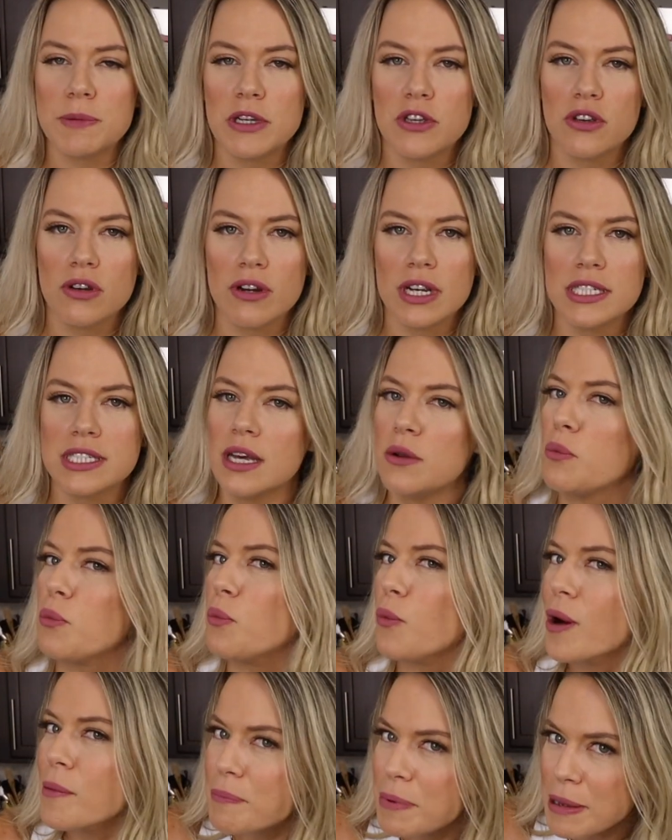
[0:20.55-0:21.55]
been curious at
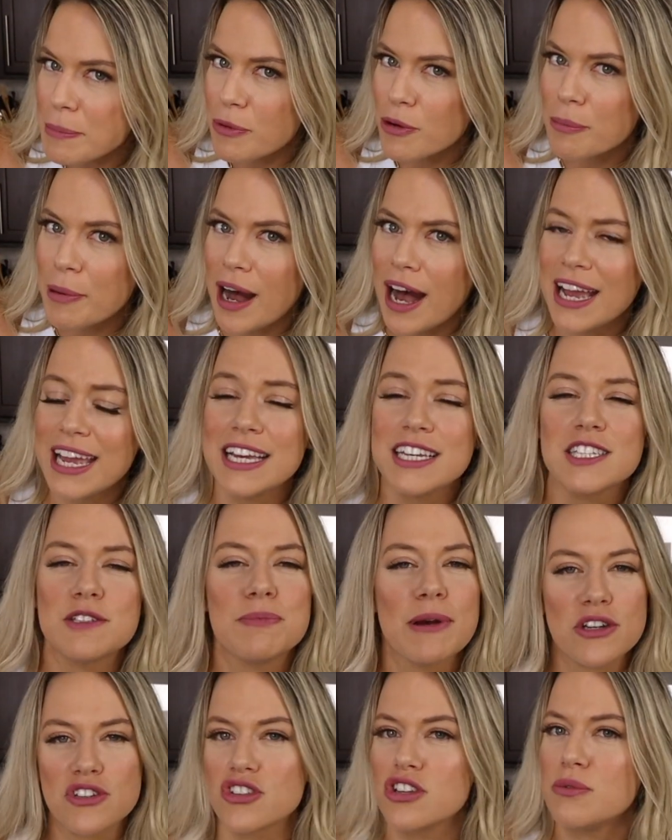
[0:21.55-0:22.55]
what people buy,
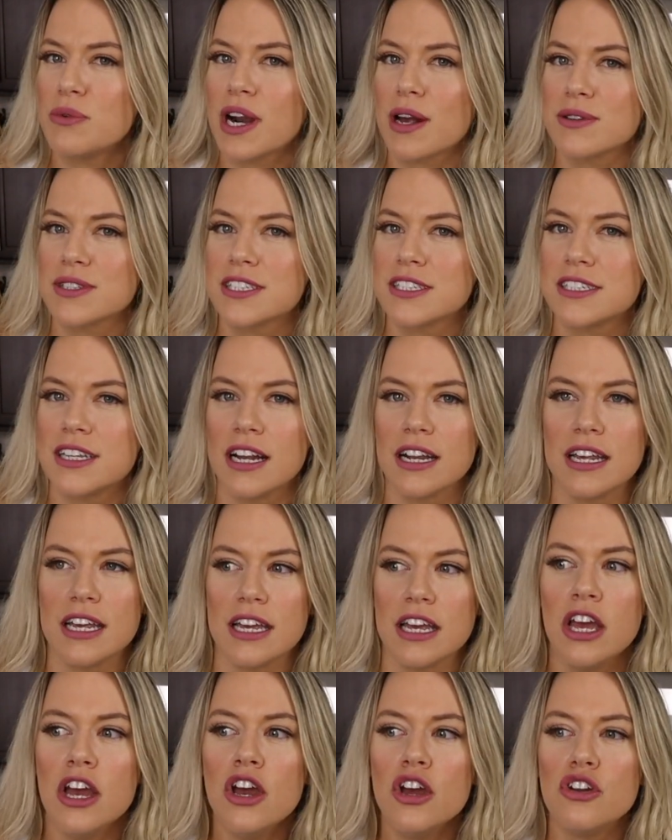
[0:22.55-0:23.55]
especially when I was
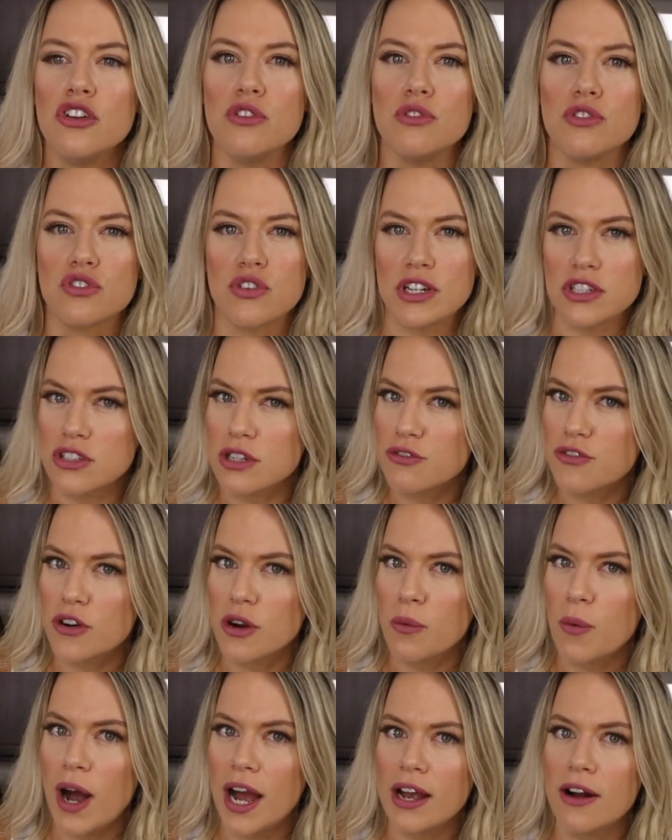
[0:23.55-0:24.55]
studying nutrition
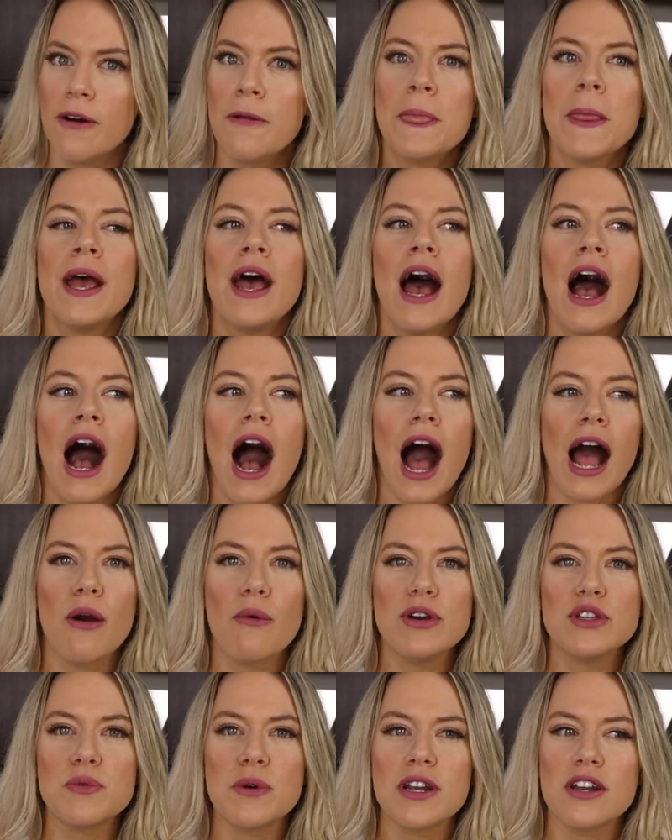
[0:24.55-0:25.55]
for a while. I
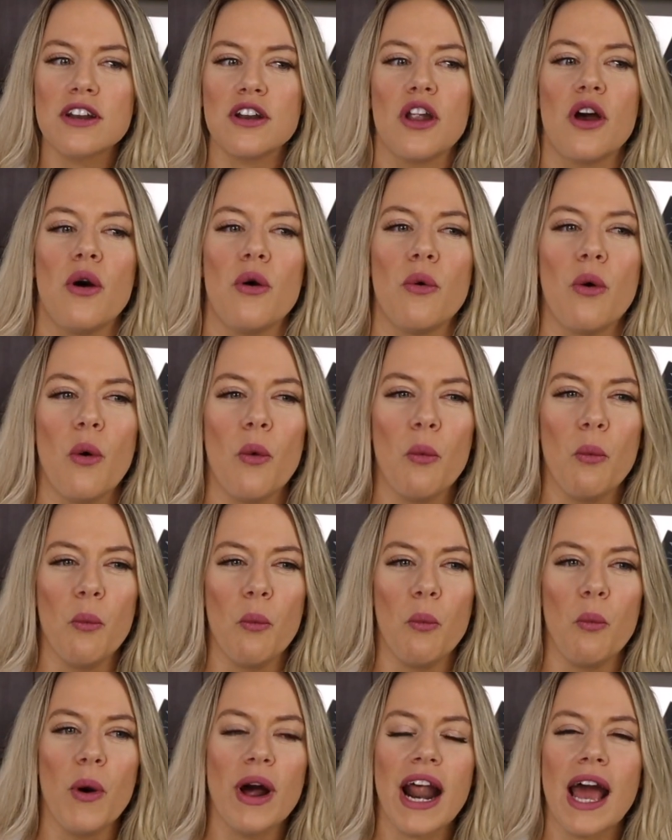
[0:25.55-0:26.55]
always wanted to know
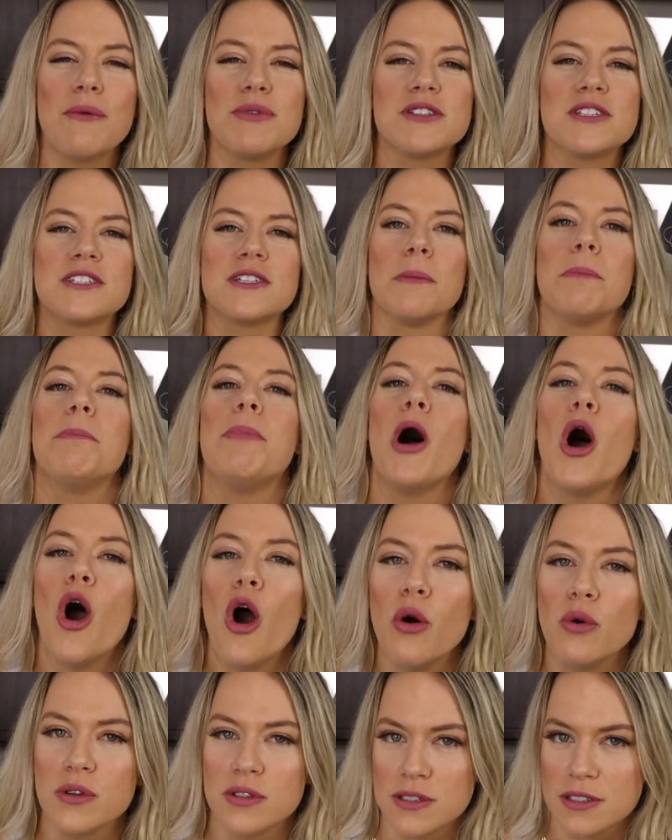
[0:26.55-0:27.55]
what I was
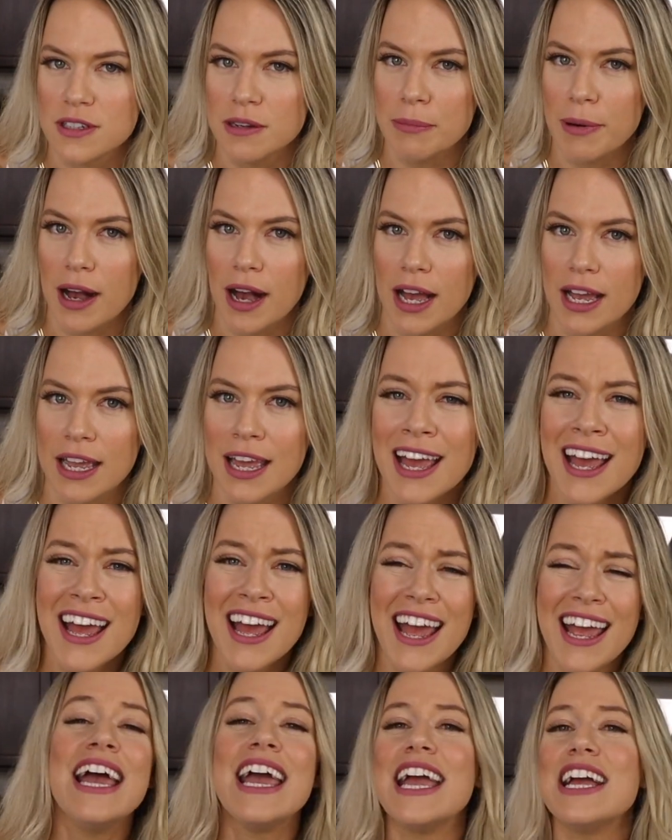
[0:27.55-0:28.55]
supposed to buy.
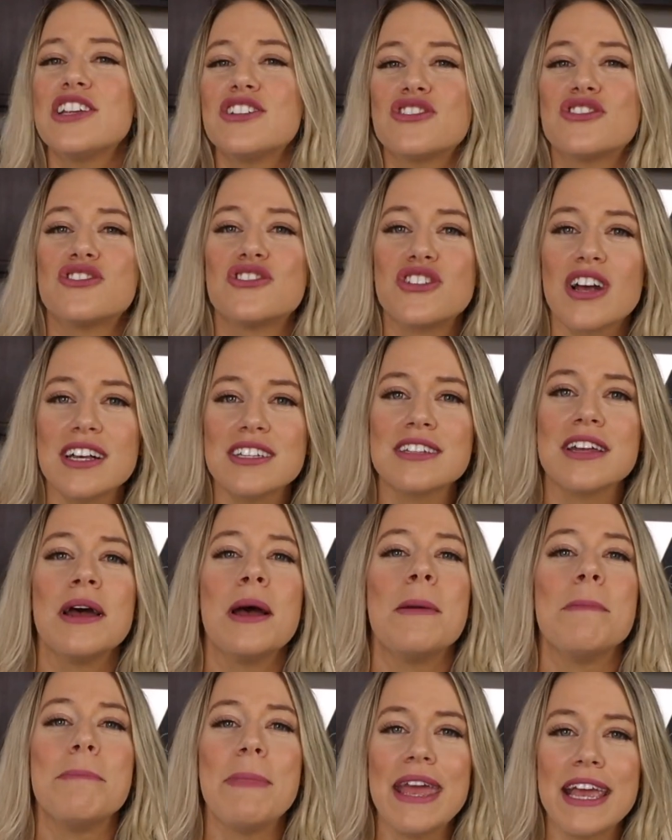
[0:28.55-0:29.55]
It's just
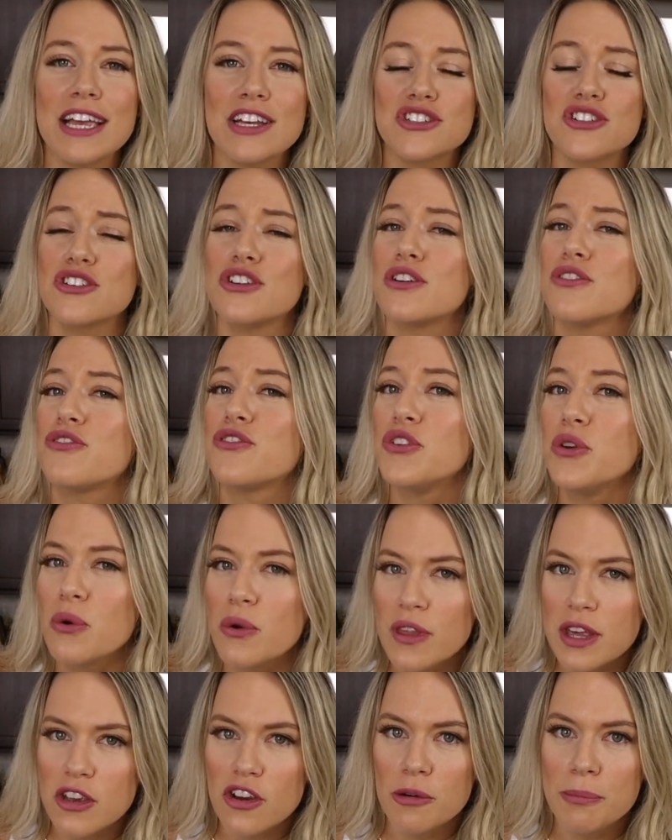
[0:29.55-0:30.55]
making sure you're
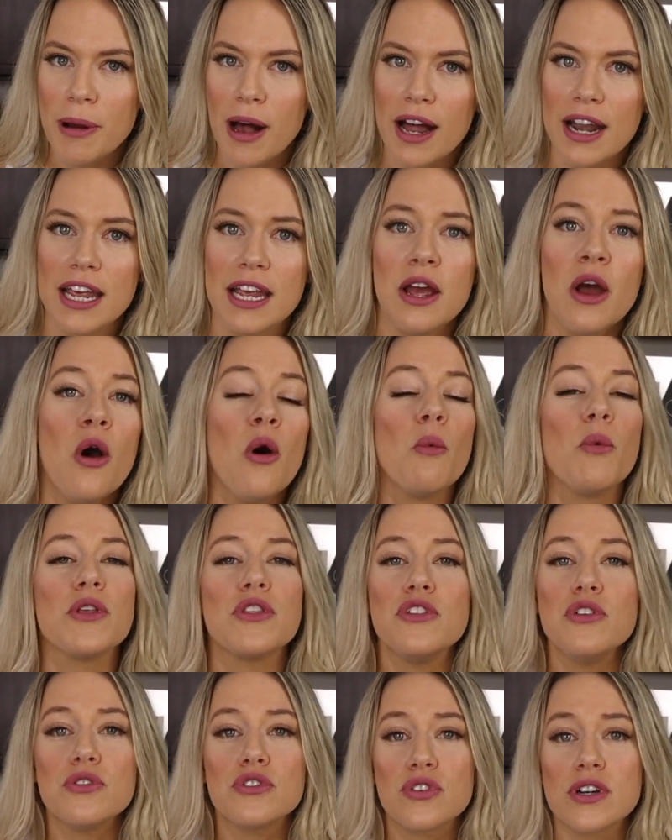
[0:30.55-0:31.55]
fueling your body
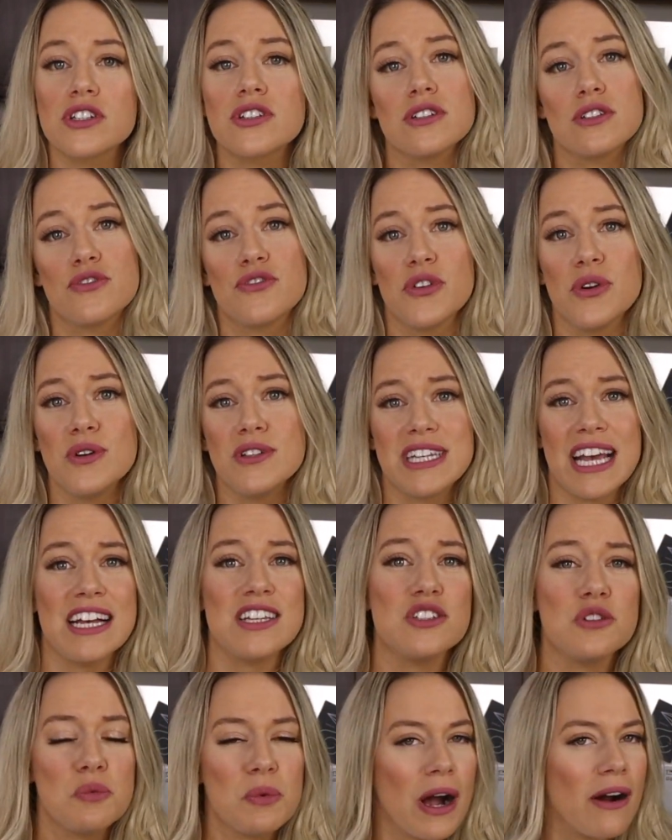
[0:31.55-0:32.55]
with nutritious foods
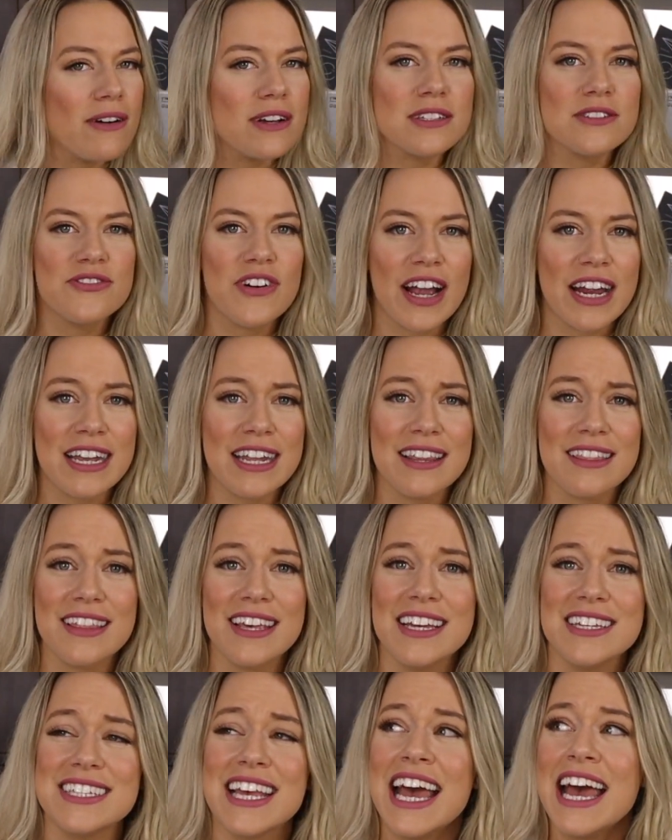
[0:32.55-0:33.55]
as well as finding
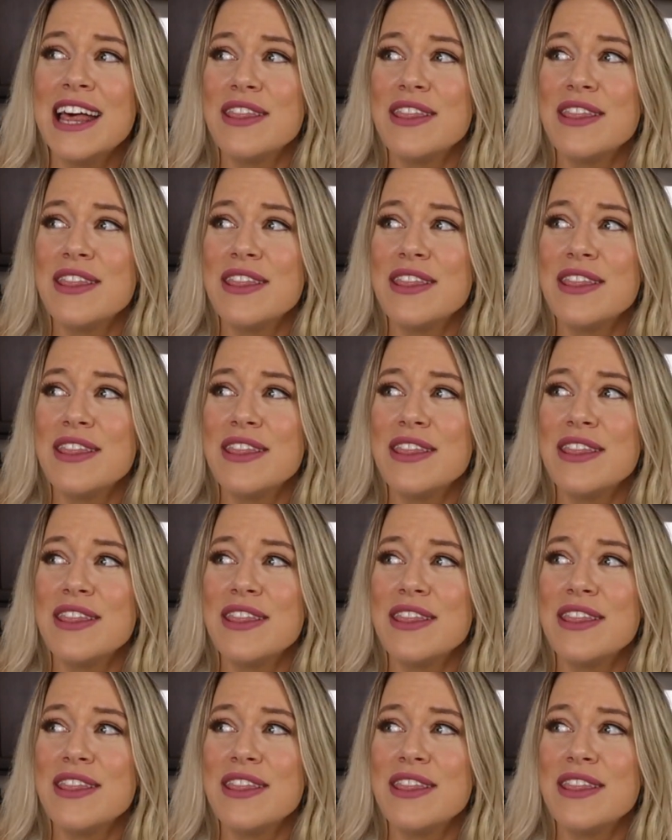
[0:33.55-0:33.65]
things